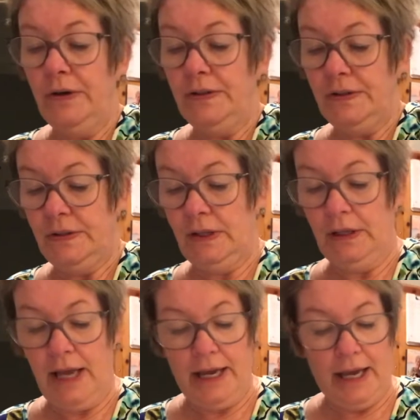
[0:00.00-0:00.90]

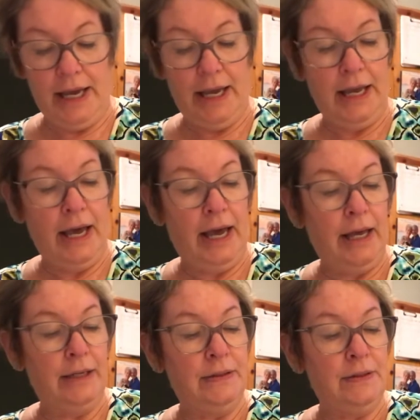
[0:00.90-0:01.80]
flowers like
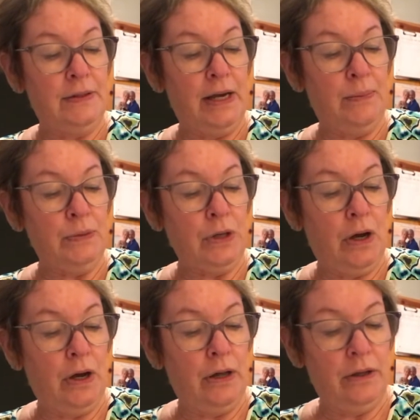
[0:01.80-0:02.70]
I had
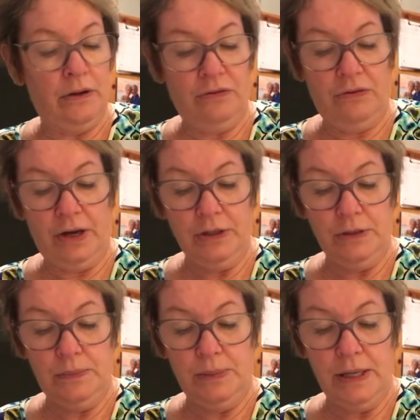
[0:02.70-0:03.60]
stamped on the
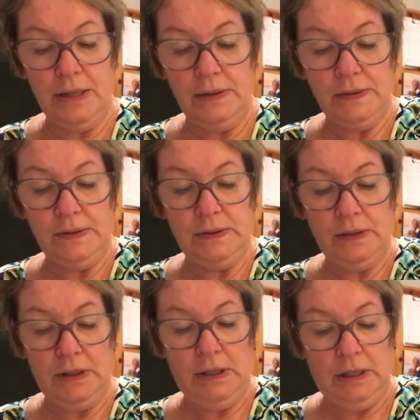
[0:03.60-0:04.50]
front
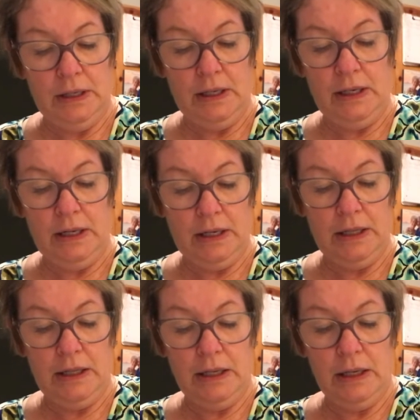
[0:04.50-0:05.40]
piece.
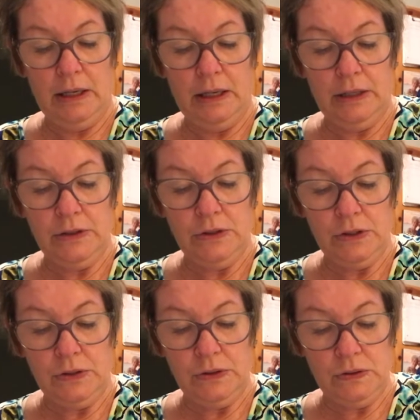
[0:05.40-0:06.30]
And I think
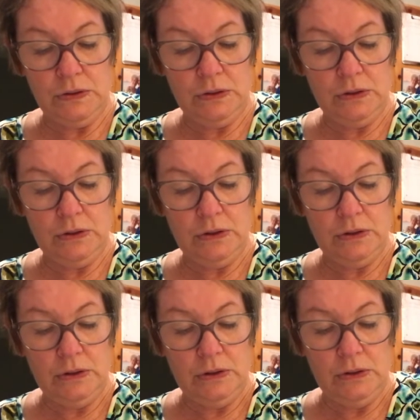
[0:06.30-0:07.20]
I
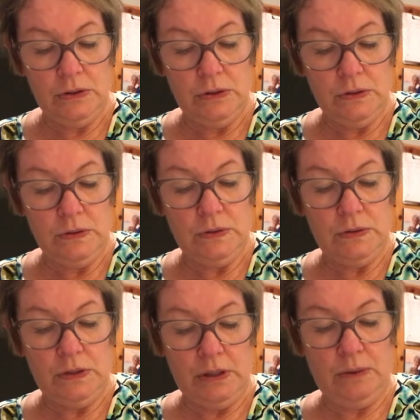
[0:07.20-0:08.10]
just
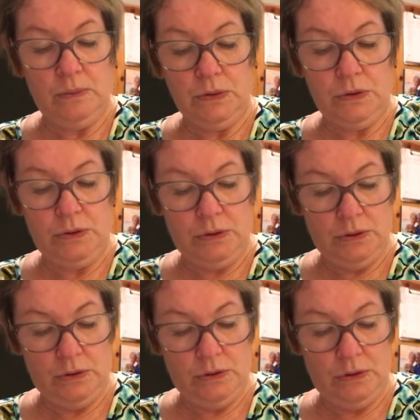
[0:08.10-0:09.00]

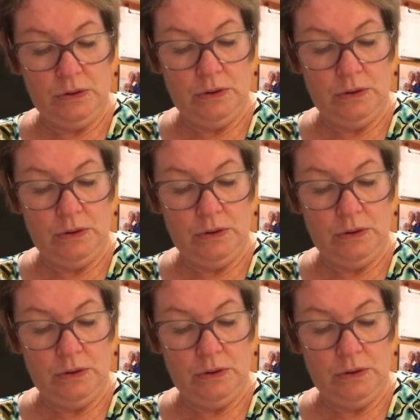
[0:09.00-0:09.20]
stamped